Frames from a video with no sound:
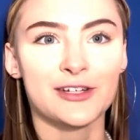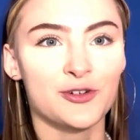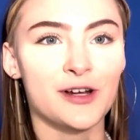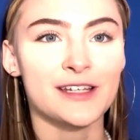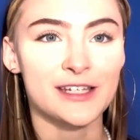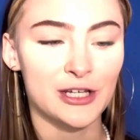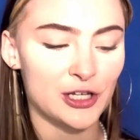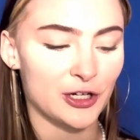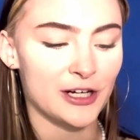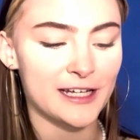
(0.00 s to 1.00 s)

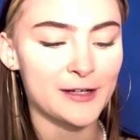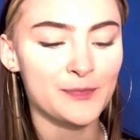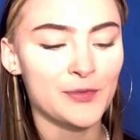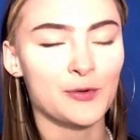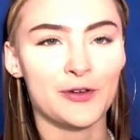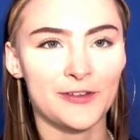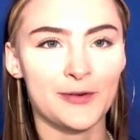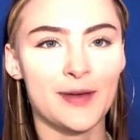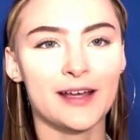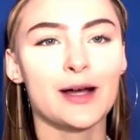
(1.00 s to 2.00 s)
security with your
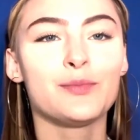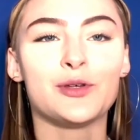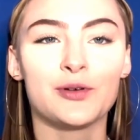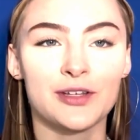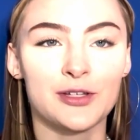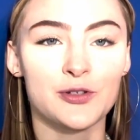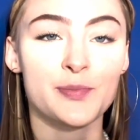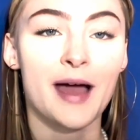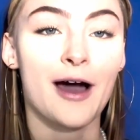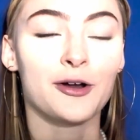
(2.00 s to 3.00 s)
makeup, you can use
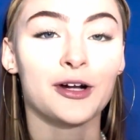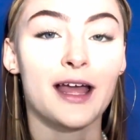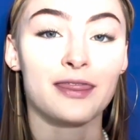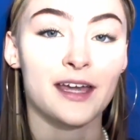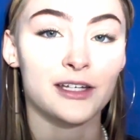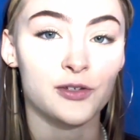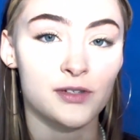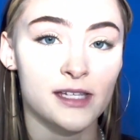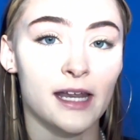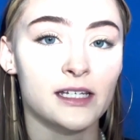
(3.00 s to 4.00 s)
powder and then use
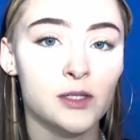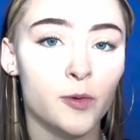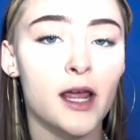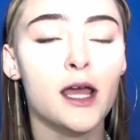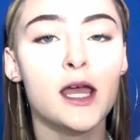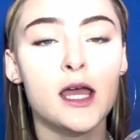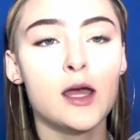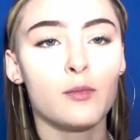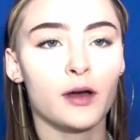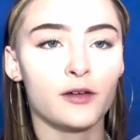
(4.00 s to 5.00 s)
setting spray,
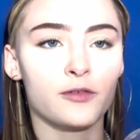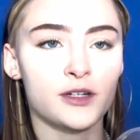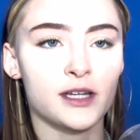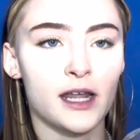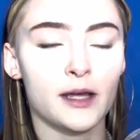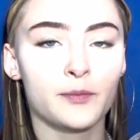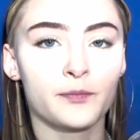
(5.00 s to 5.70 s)
but for today,